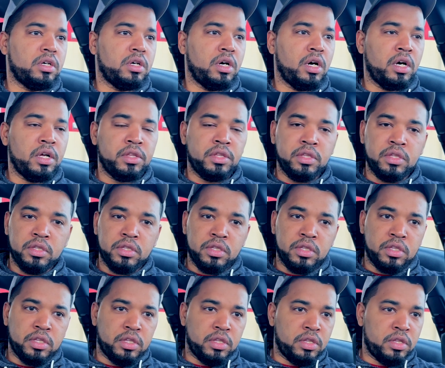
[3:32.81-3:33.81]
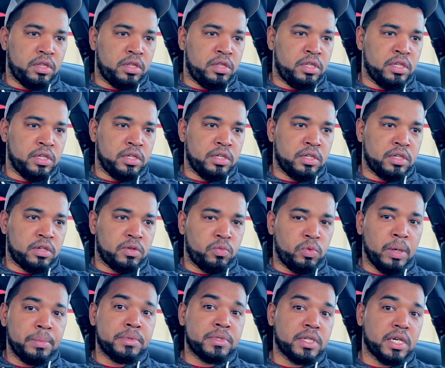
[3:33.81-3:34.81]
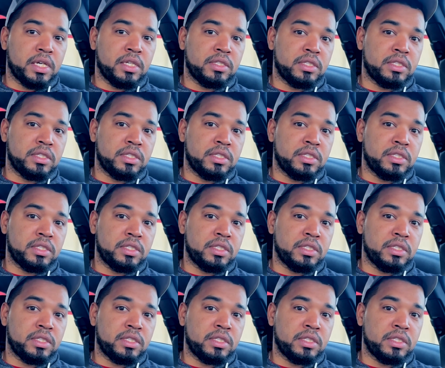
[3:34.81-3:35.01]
On their website,